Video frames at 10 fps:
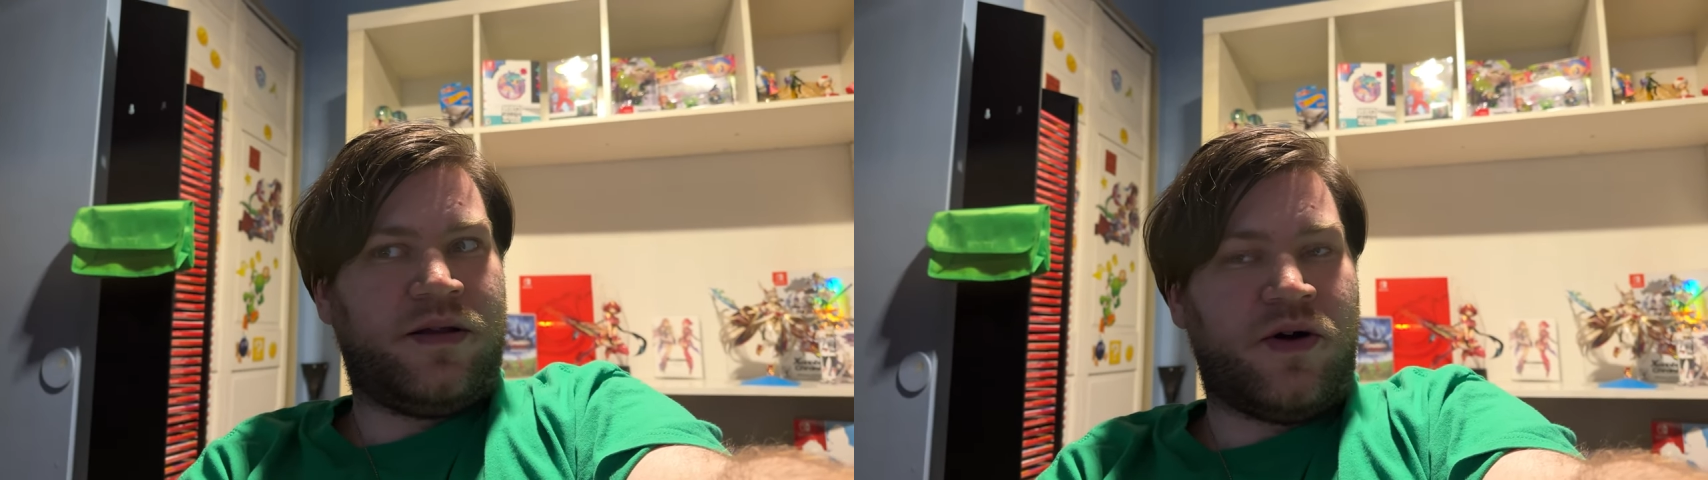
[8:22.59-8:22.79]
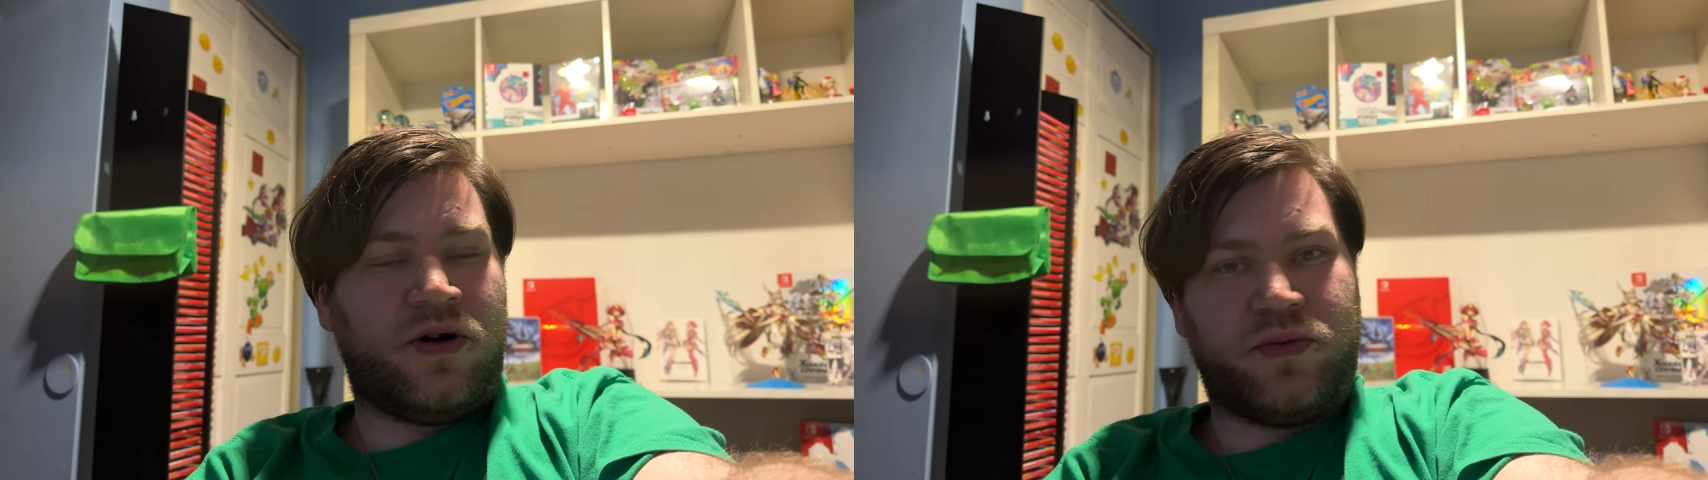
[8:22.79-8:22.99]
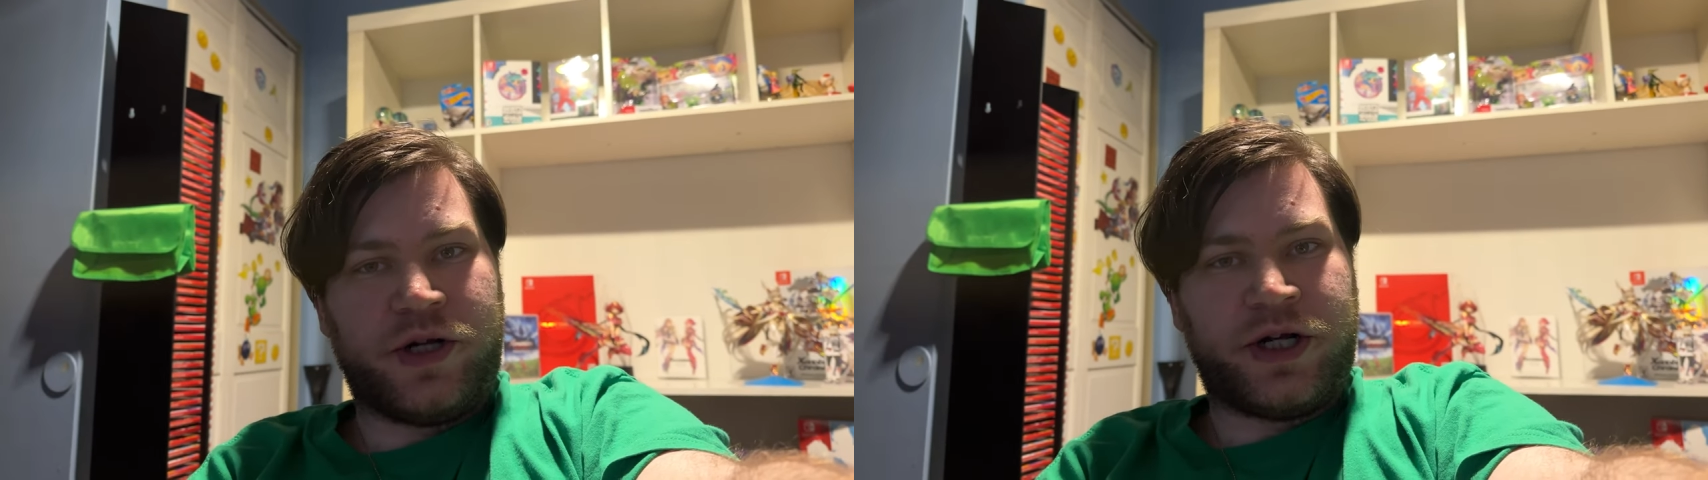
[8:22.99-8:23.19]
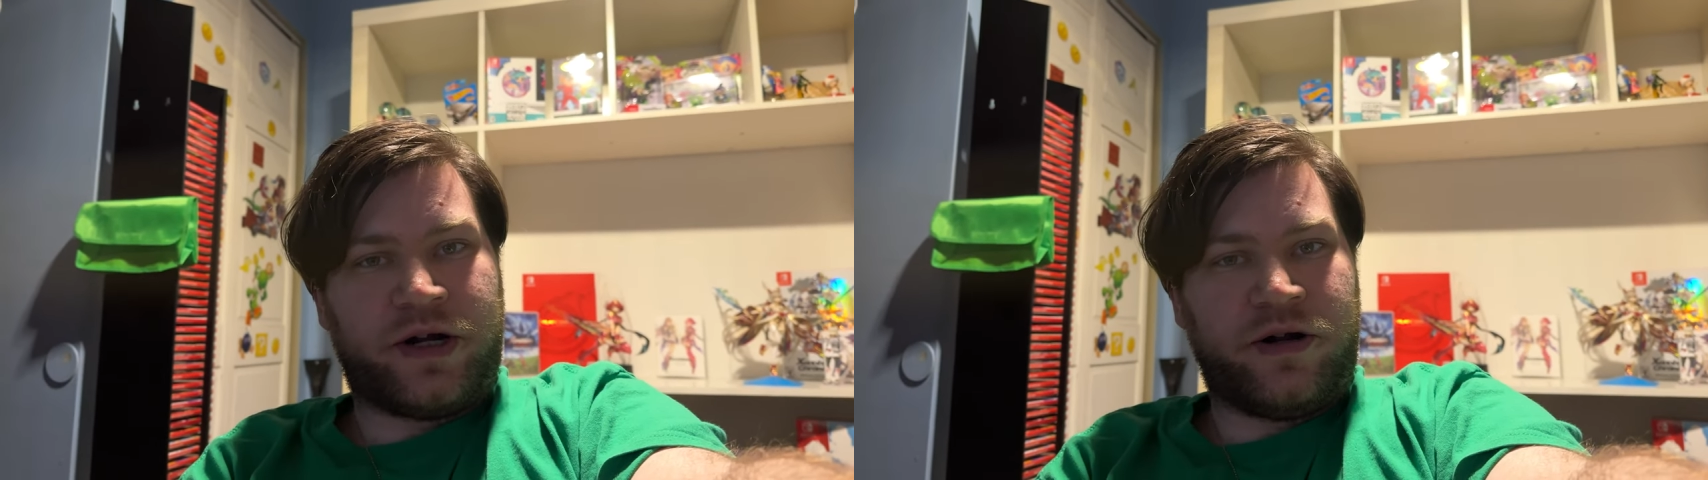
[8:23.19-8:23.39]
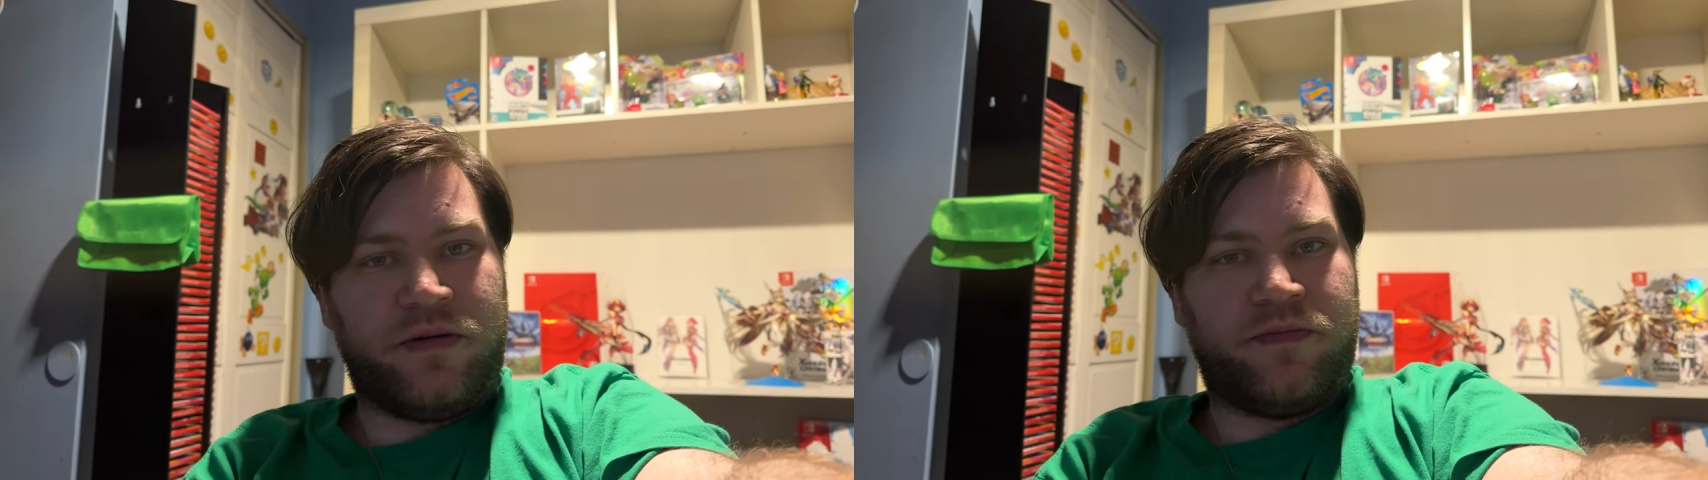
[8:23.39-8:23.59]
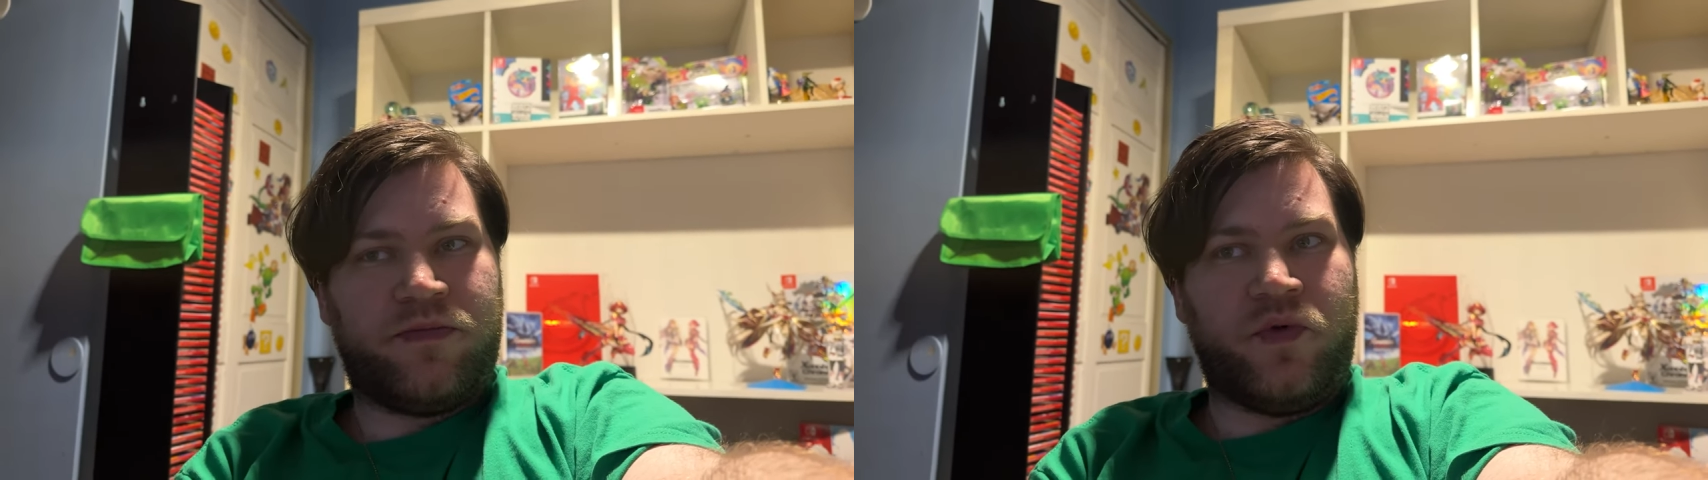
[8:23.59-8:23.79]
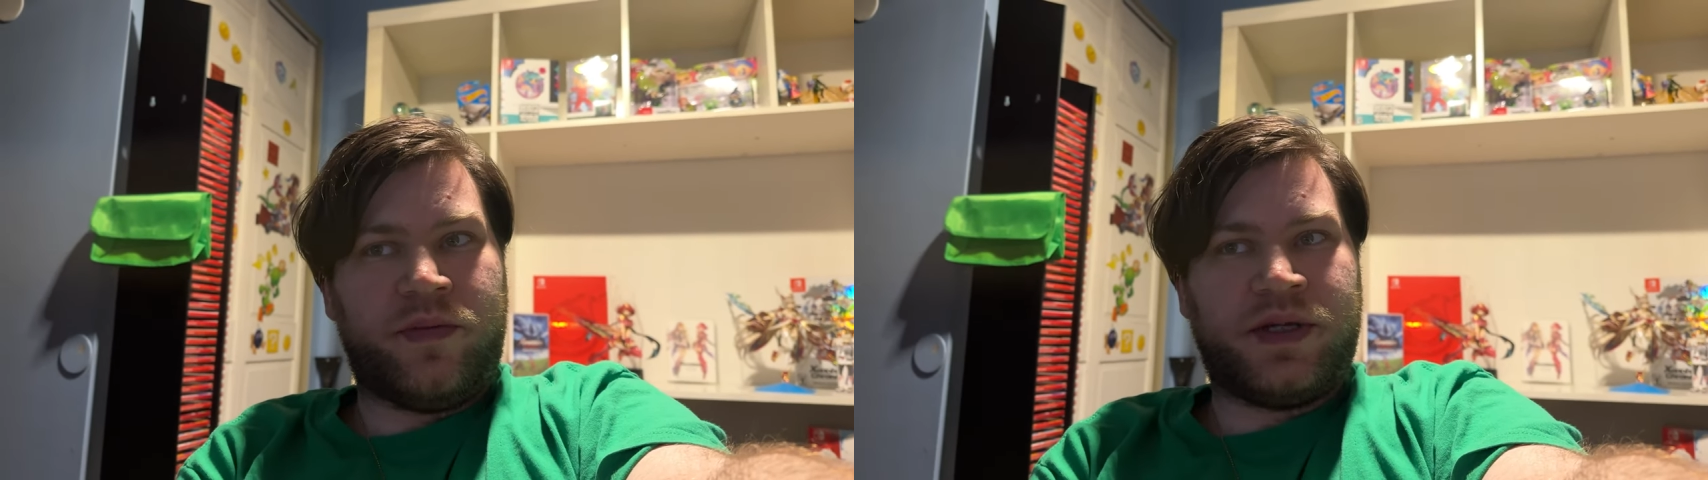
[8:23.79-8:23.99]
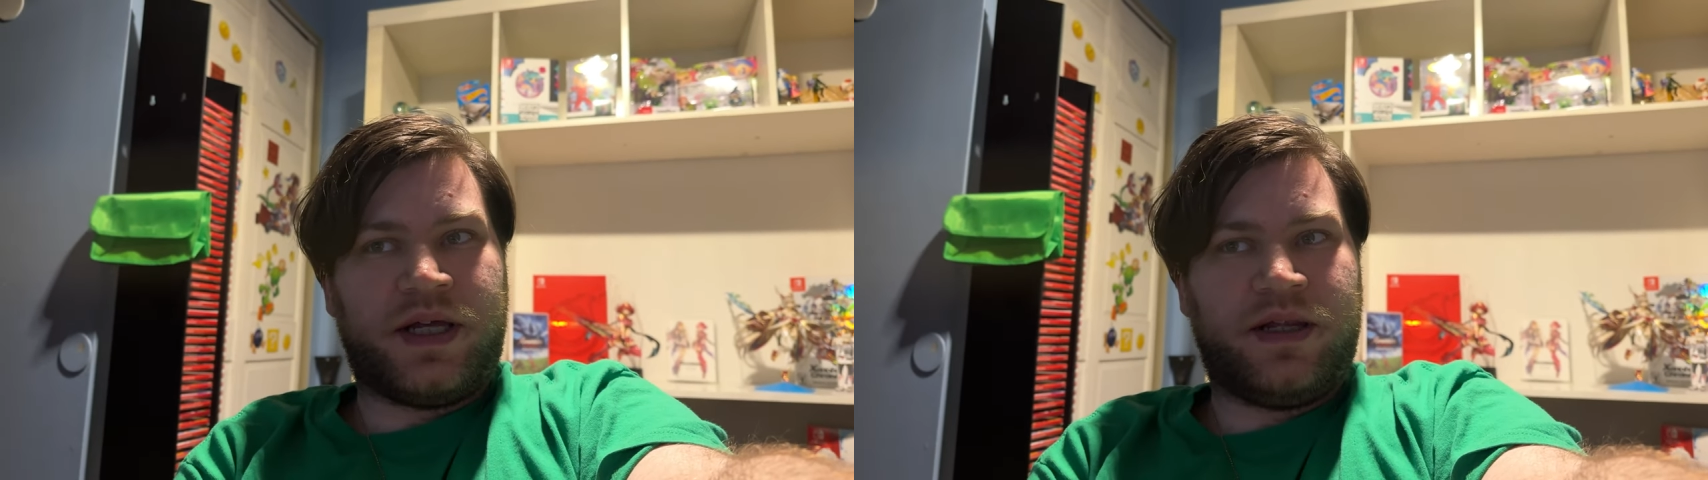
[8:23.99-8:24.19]
the hardware checker
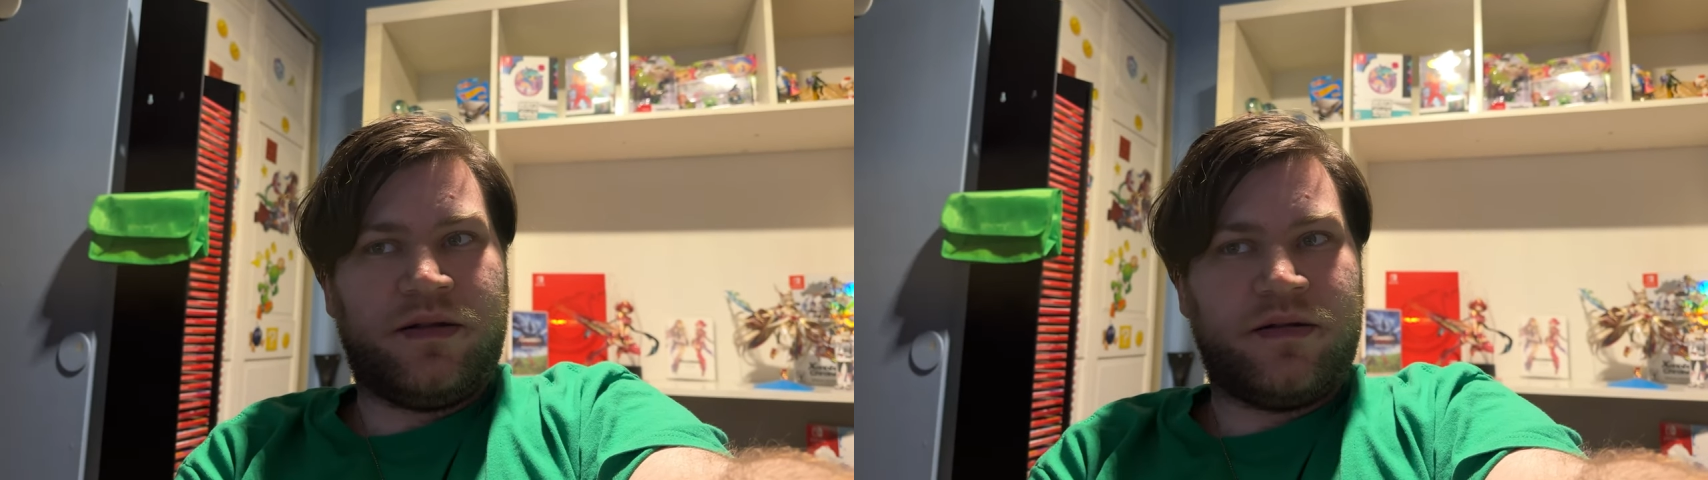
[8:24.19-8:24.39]
website.